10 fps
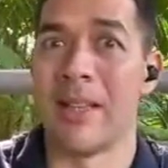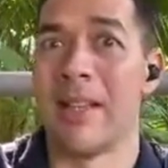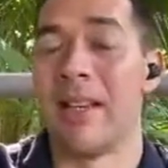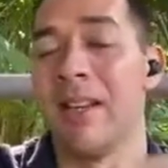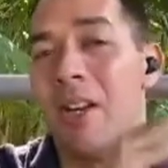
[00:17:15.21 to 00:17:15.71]
and
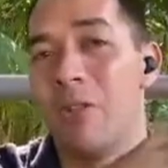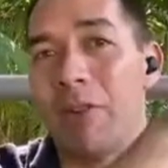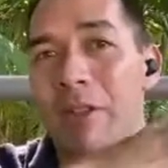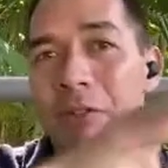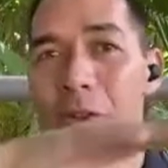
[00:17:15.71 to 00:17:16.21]
then
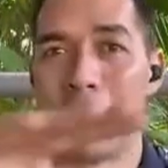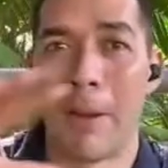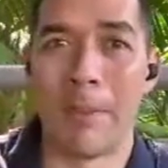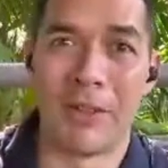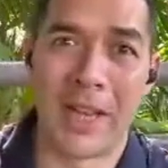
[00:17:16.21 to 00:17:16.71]
run through the
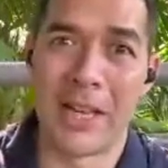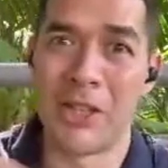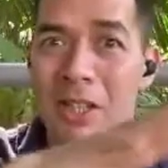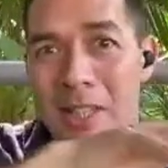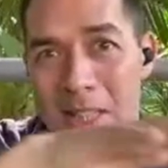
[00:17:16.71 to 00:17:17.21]

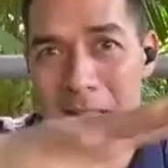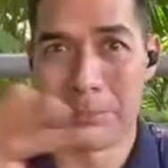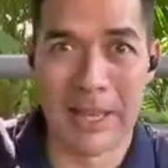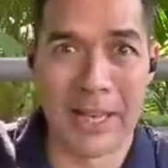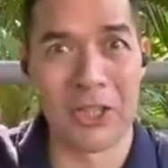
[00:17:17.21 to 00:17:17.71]
ramifications and the
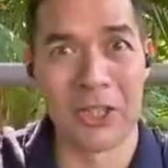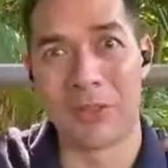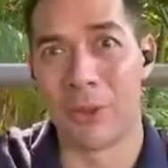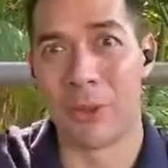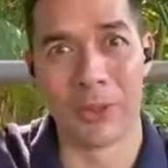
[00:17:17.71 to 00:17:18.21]
implications
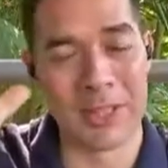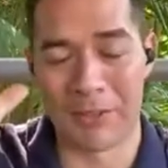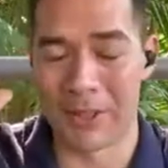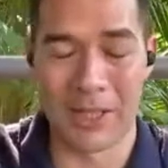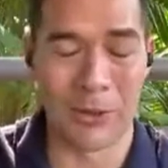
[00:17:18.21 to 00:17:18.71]
of all the
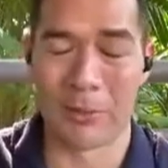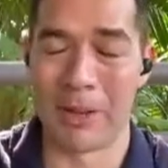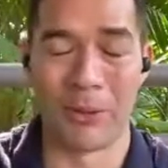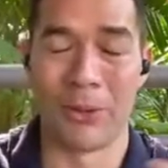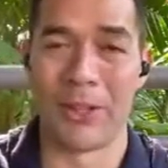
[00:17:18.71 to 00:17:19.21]
stuff that they're talking
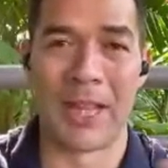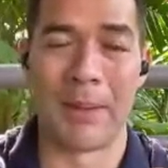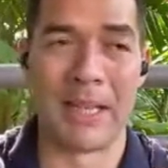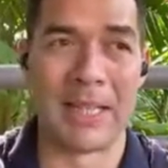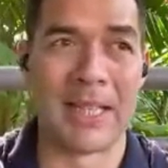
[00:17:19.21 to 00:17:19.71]
about and all that
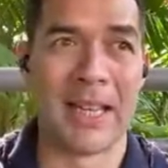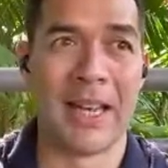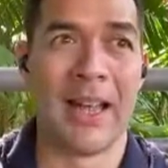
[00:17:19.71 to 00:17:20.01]
that means.